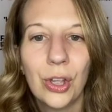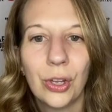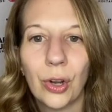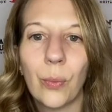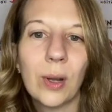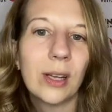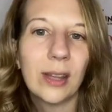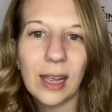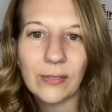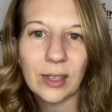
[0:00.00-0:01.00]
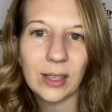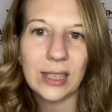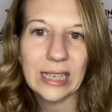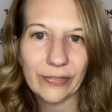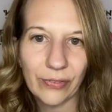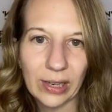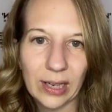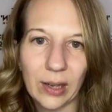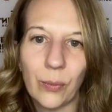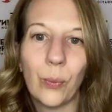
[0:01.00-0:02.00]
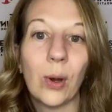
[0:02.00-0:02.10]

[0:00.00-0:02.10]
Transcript: what could they have done different?